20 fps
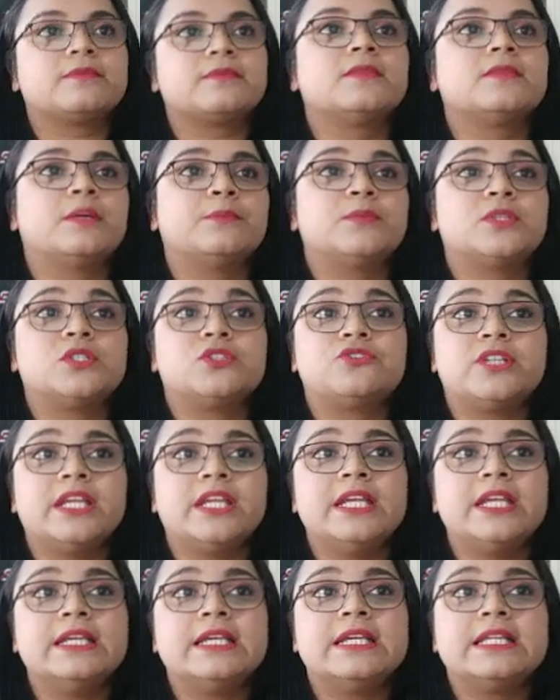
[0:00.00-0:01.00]
Number
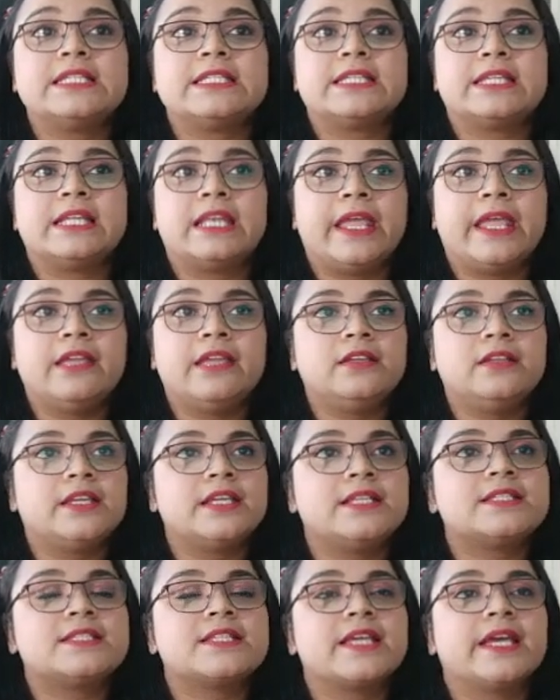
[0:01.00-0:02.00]
three, delaying
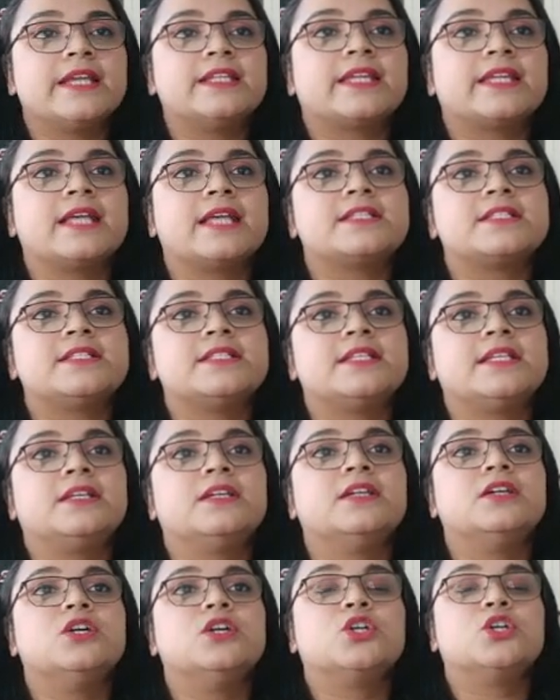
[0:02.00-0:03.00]
kingside
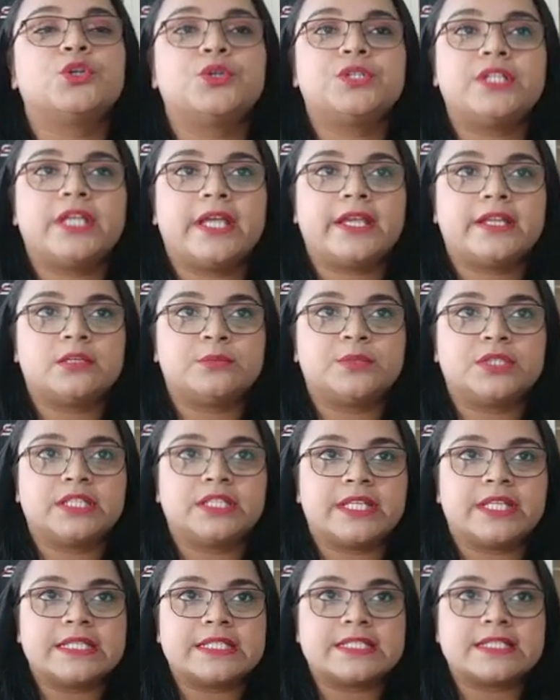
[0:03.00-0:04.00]
castling could enable
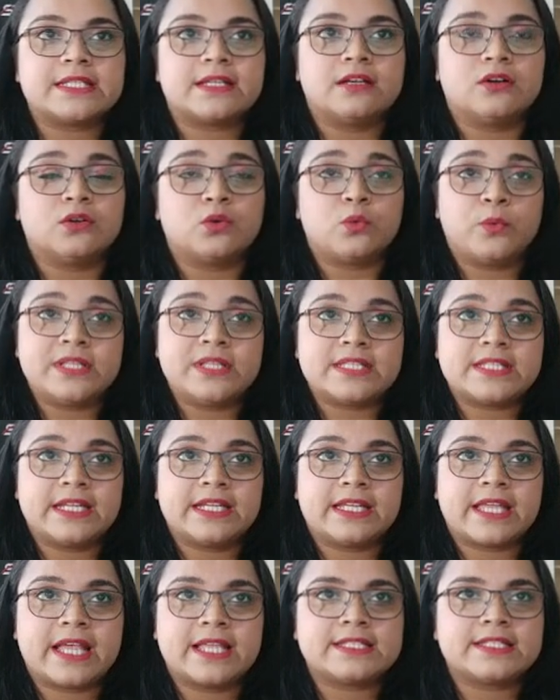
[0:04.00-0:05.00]

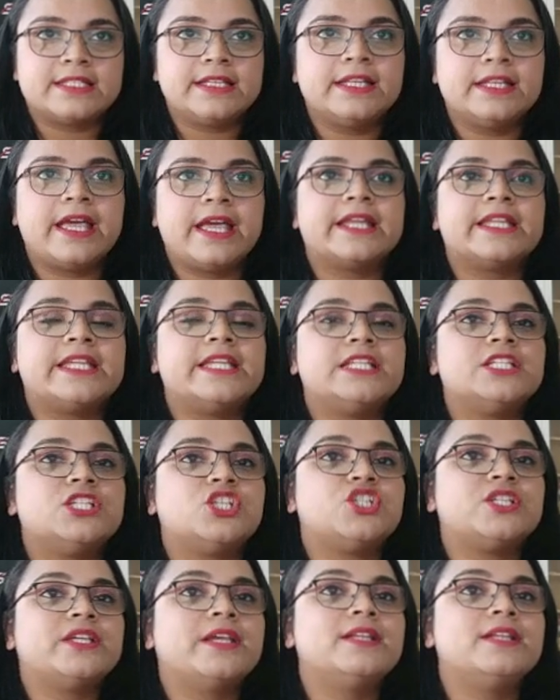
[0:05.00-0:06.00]
queenside castling and
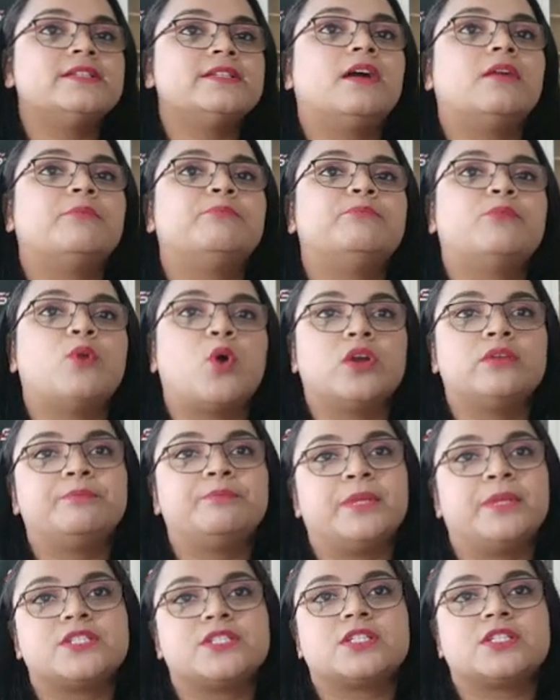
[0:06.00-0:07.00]
initiate a
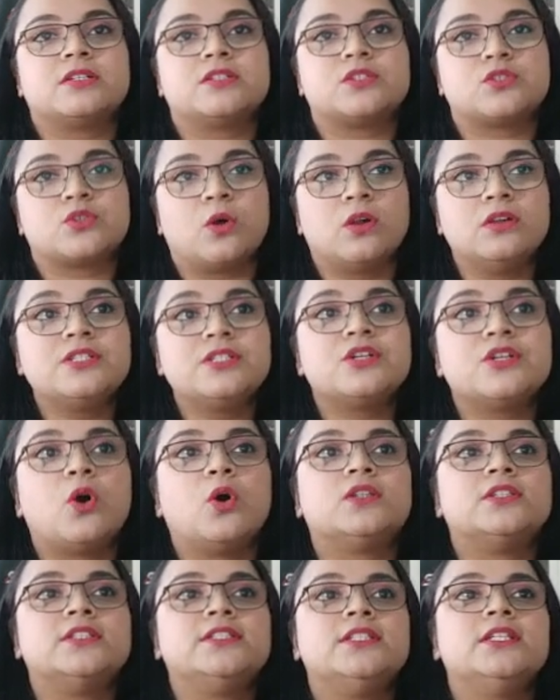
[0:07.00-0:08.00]
pawn-based assault
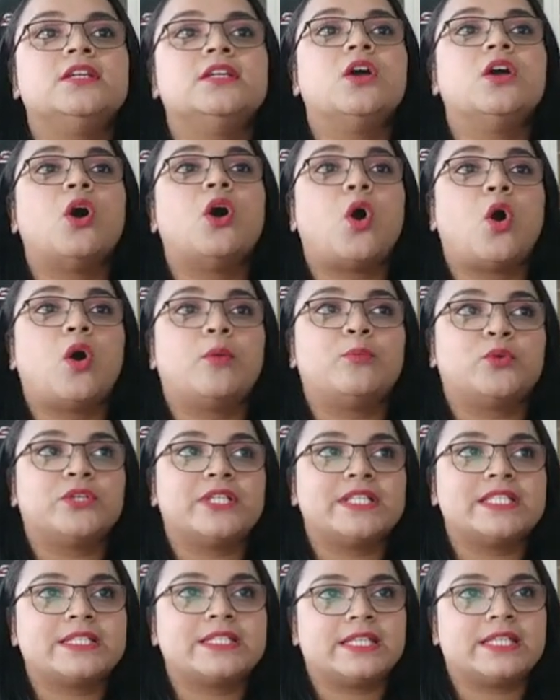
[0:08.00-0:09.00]
on the
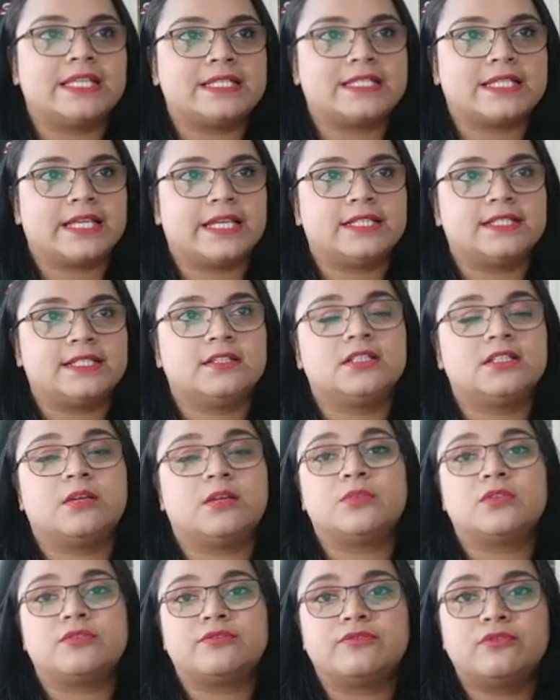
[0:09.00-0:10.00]
opponent's kingside.
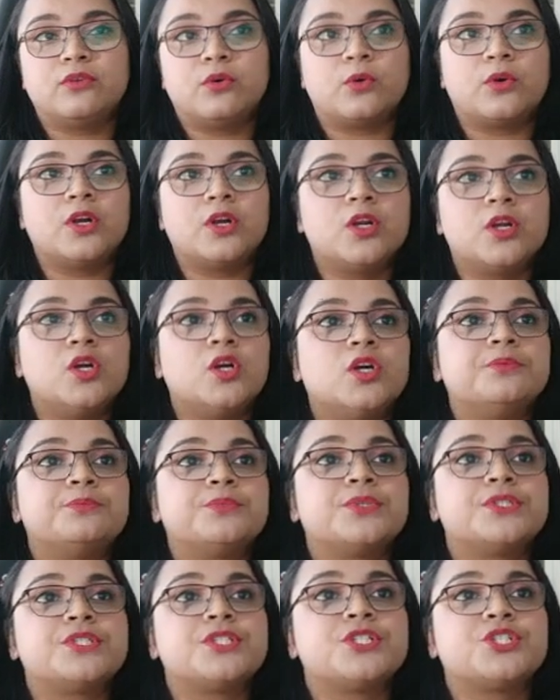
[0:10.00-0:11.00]
Number four,
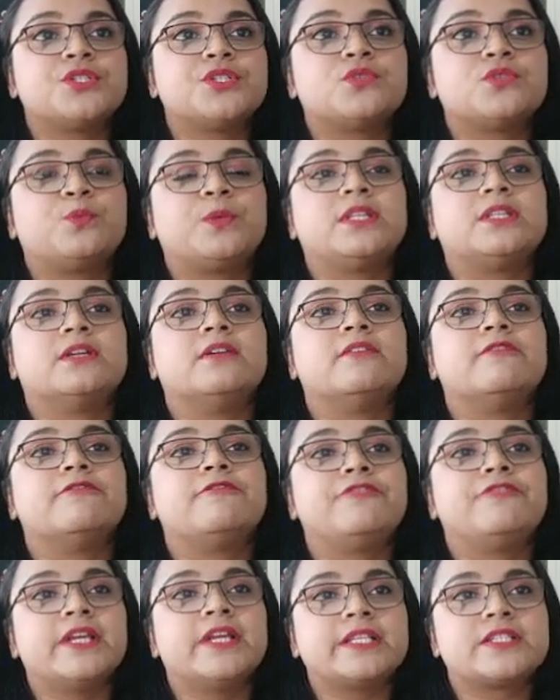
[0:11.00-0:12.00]
positions with
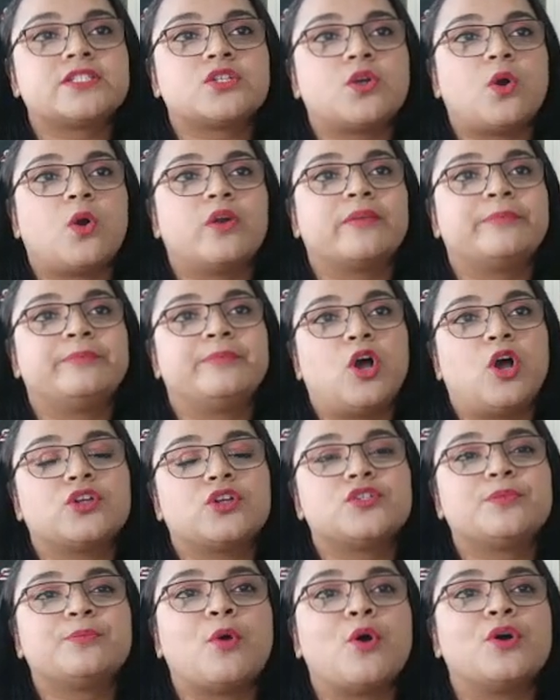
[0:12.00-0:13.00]
fixed or
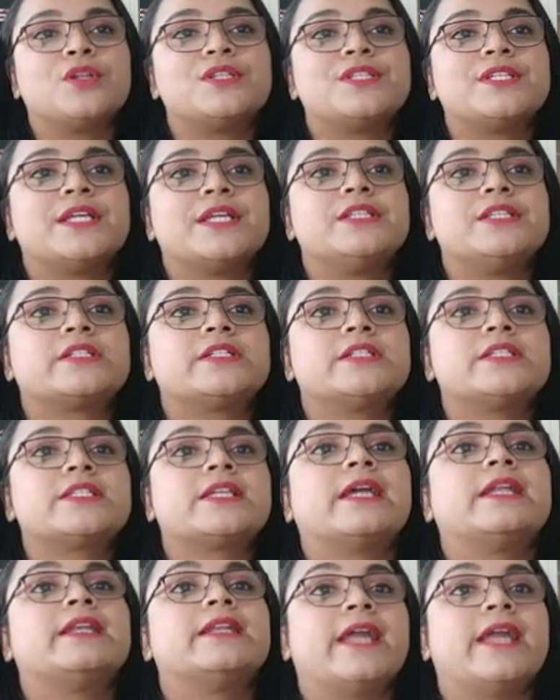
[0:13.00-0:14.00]
blocked pawn
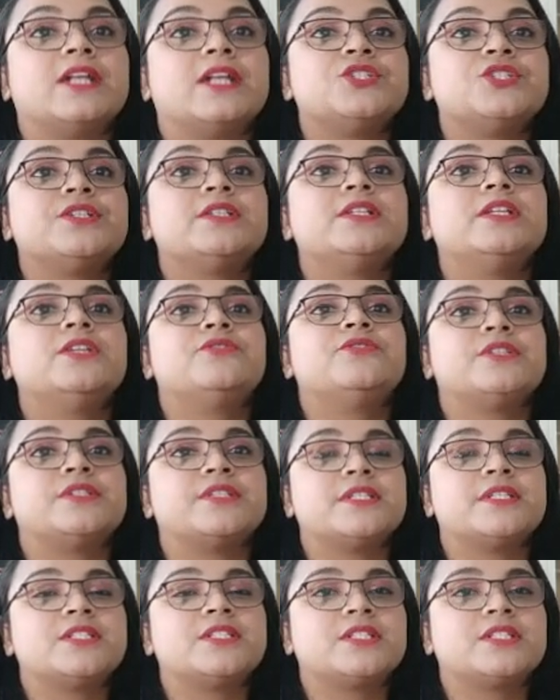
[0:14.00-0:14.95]
centers naturally resist